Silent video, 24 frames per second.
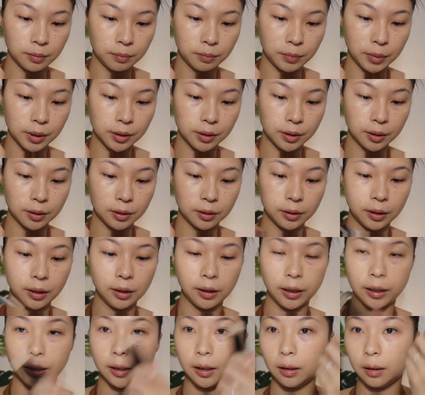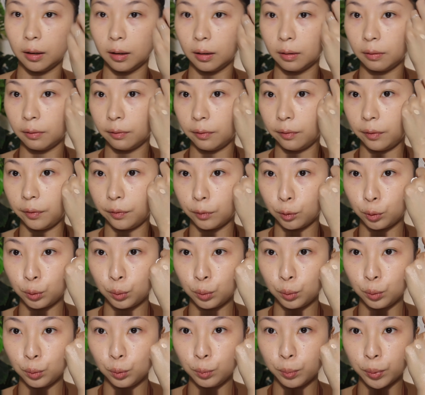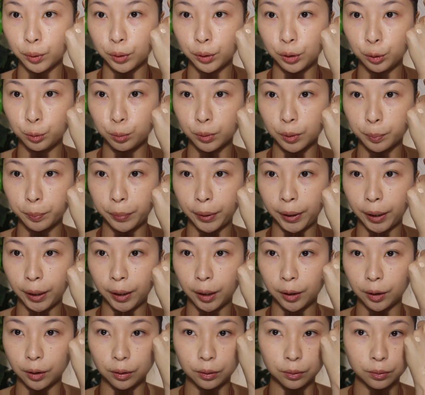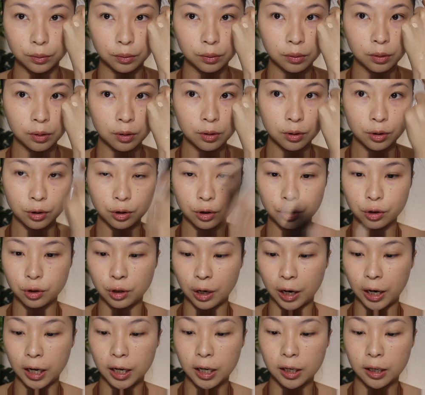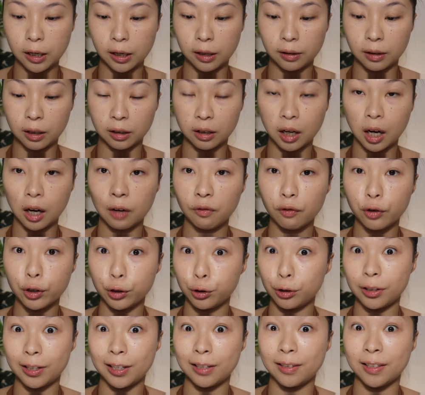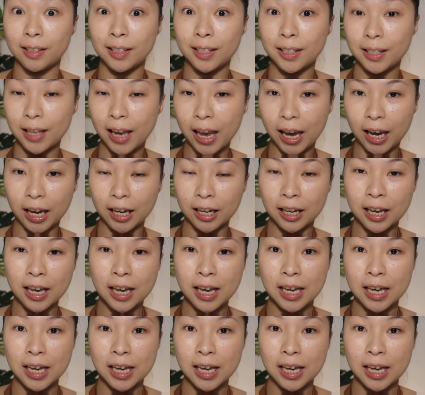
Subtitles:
basically like a super duper pale shade, and the coverage is insane.